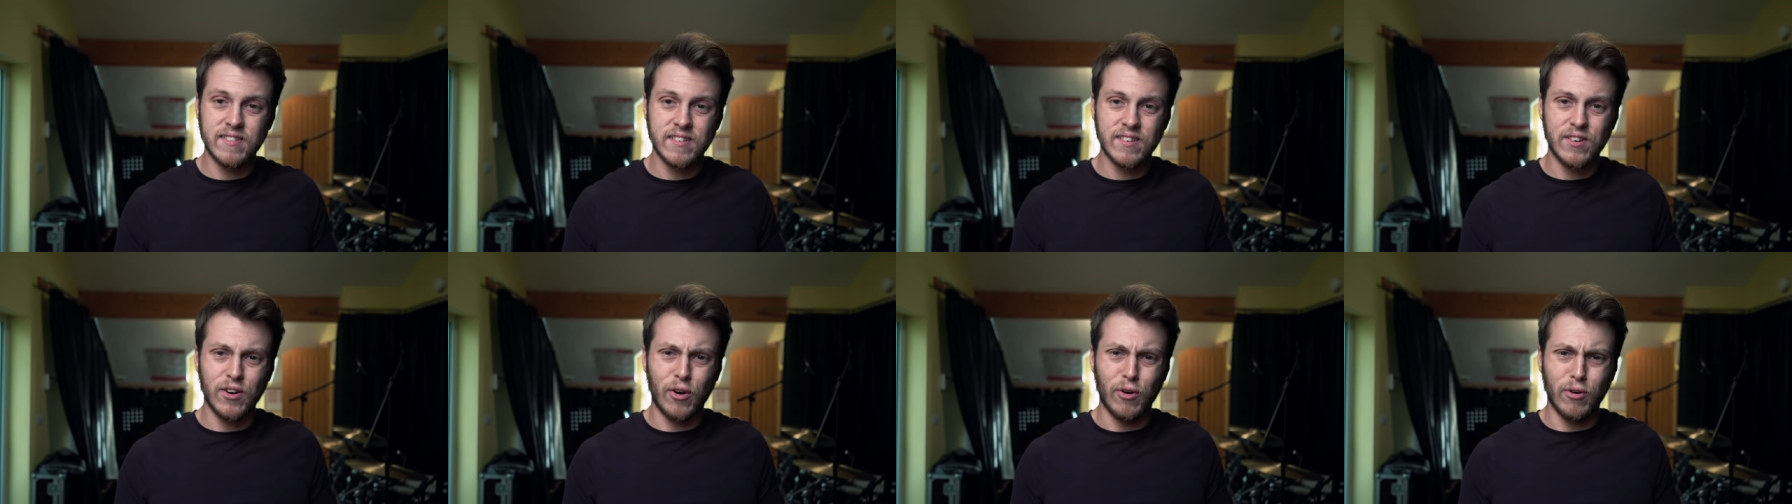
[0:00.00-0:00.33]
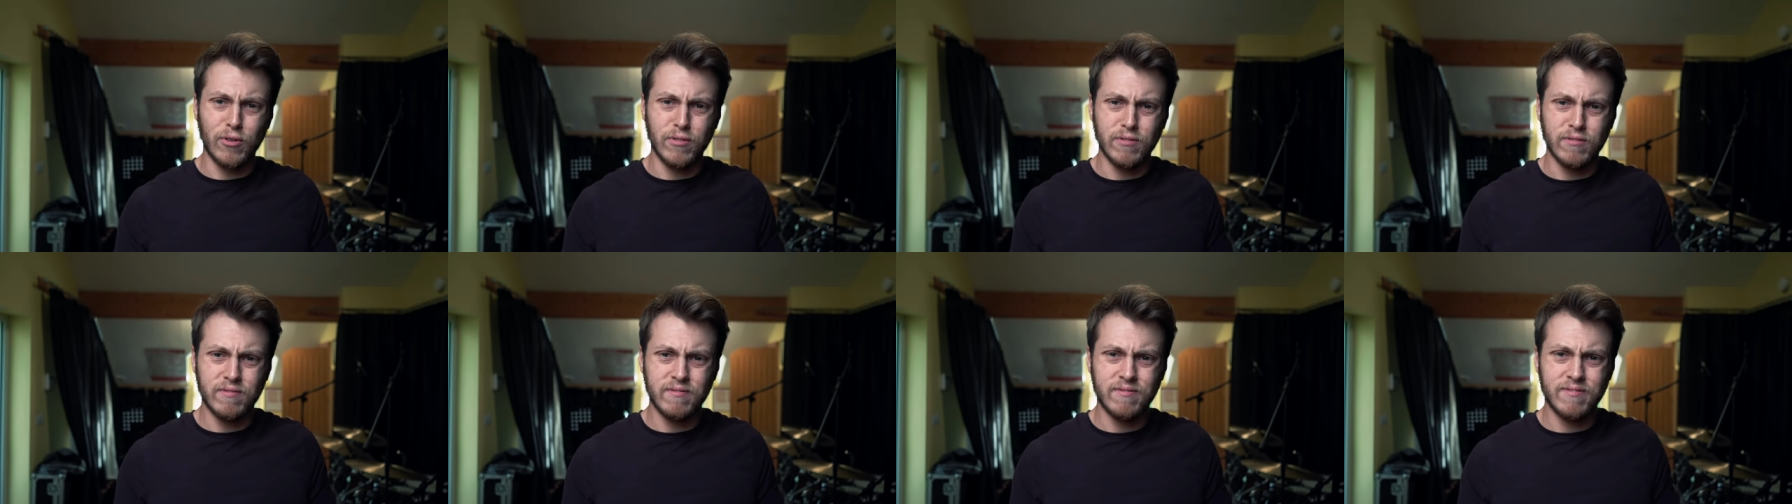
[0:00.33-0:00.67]

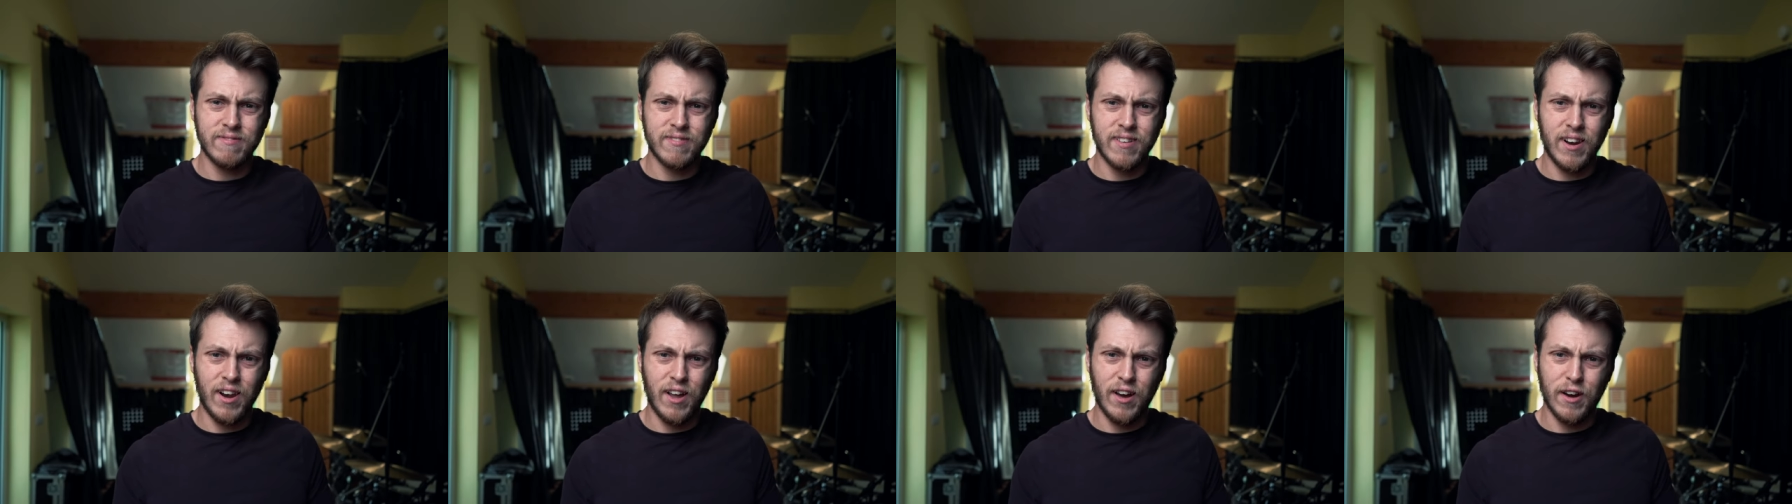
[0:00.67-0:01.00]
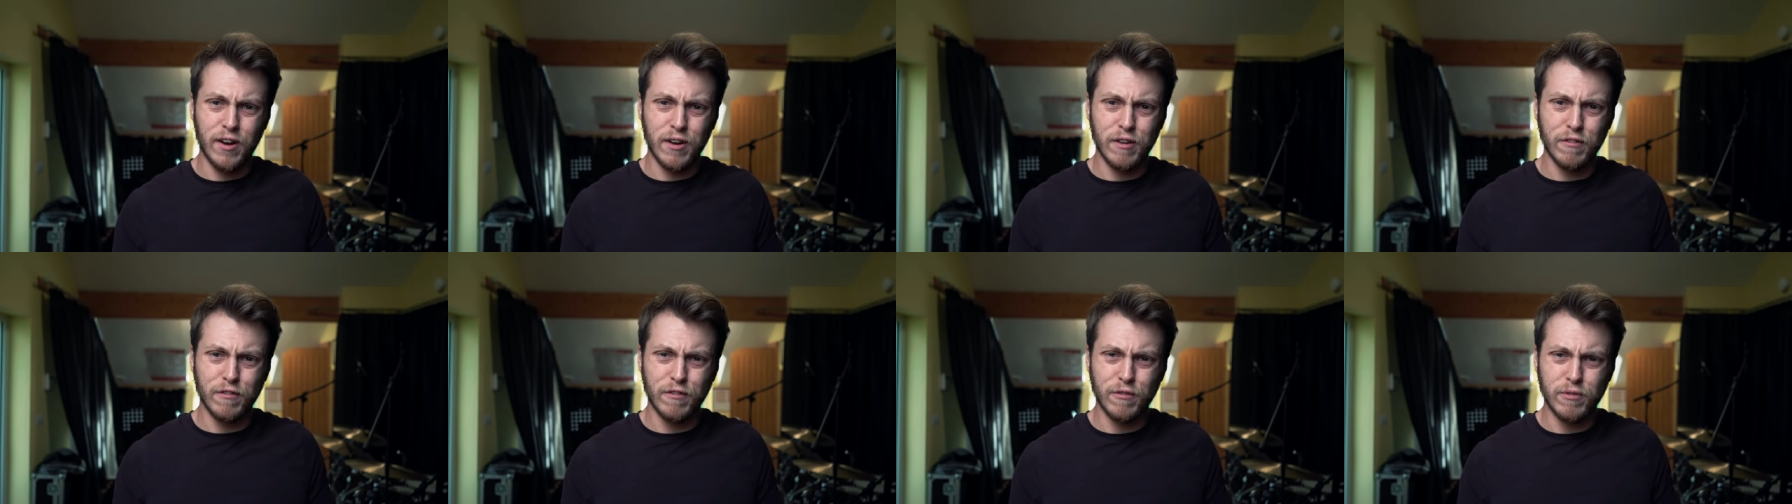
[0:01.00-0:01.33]
gone
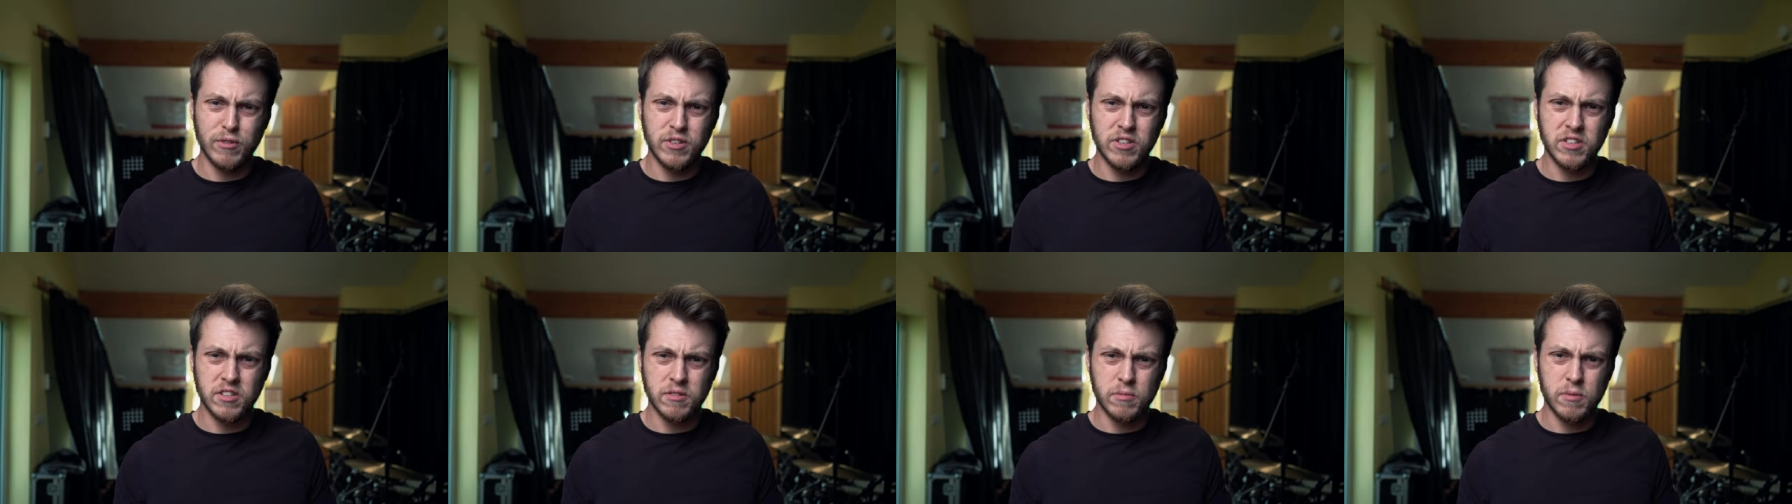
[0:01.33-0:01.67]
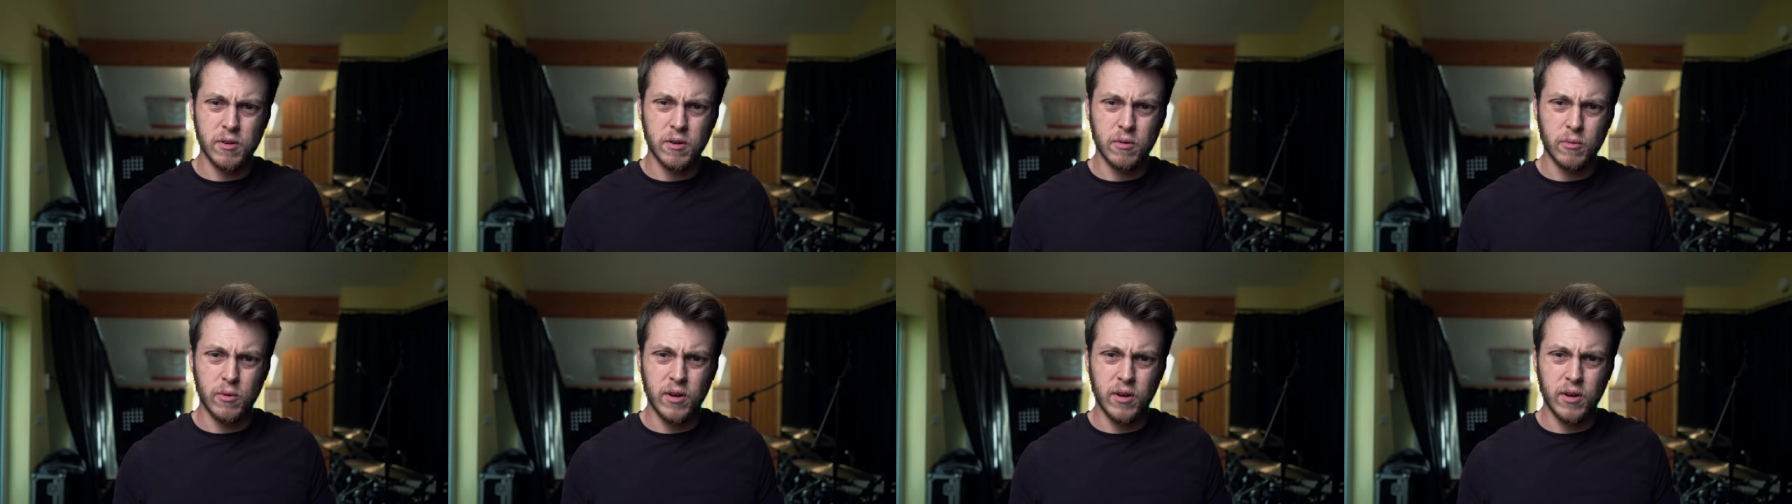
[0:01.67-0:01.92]
live, which is a bit